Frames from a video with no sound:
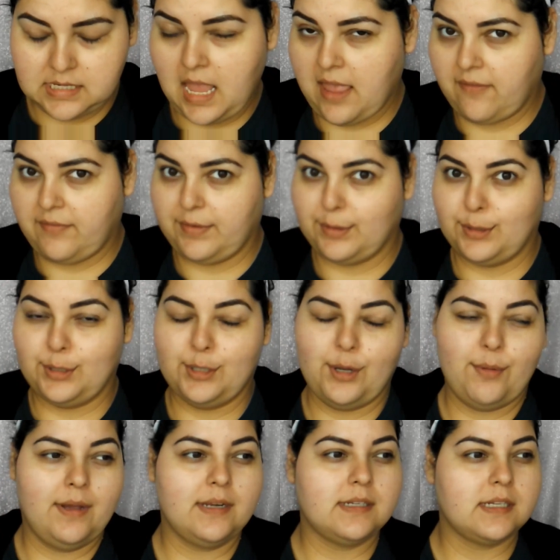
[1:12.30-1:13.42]
have
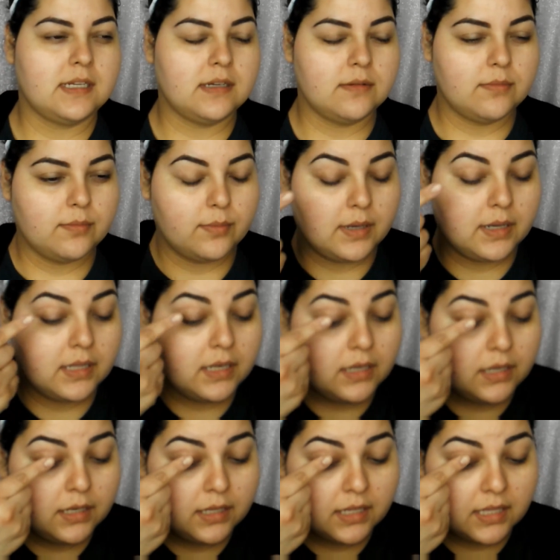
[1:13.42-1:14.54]
no idea what
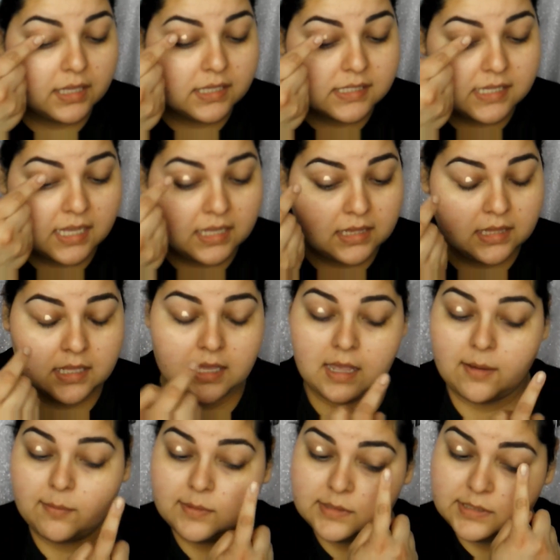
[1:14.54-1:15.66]
look exactly
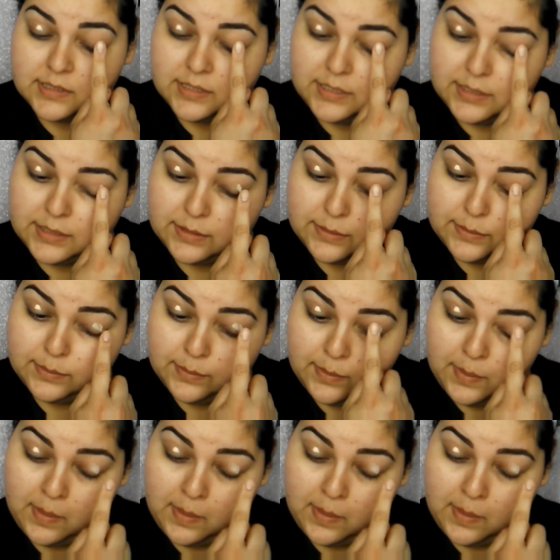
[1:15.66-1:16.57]
I want to do.